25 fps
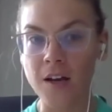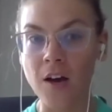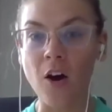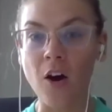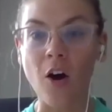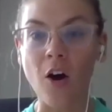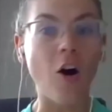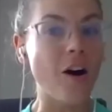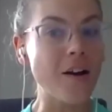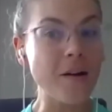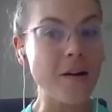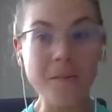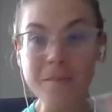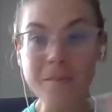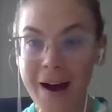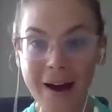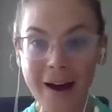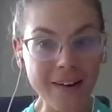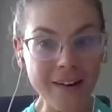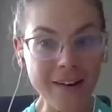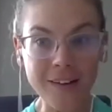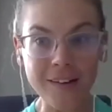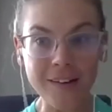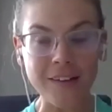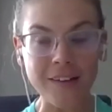
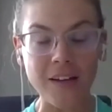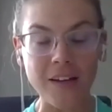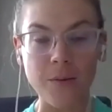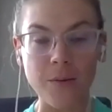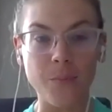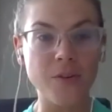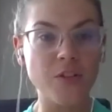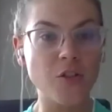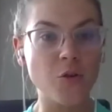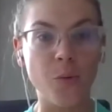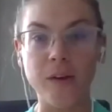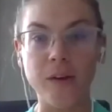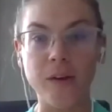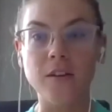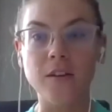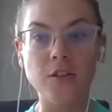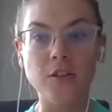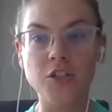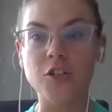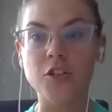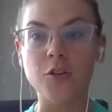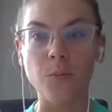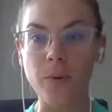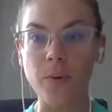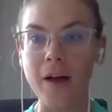automatically between the
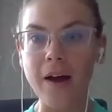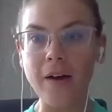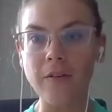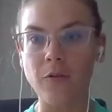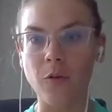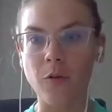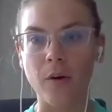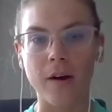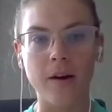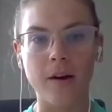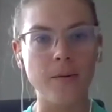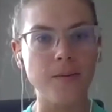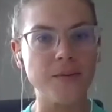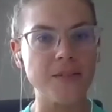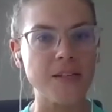two platforms.